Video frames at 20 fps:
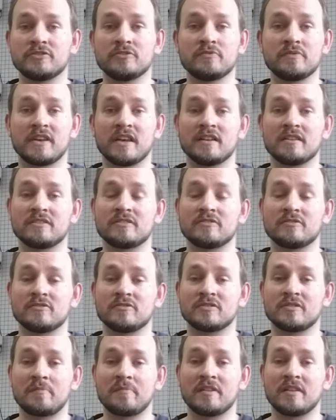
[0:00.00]
suitcase
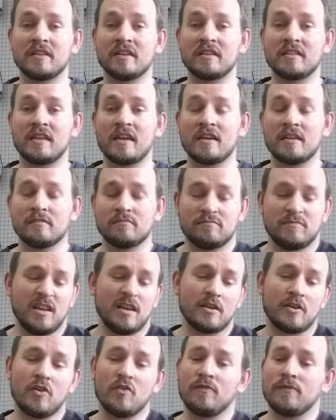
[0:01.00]
or something like that,
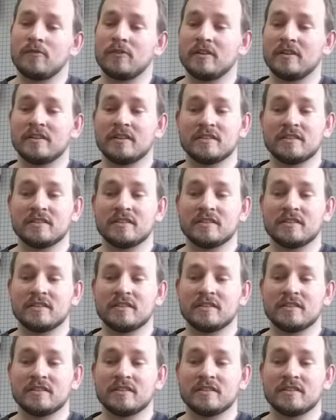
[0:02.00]
yeah, go for it.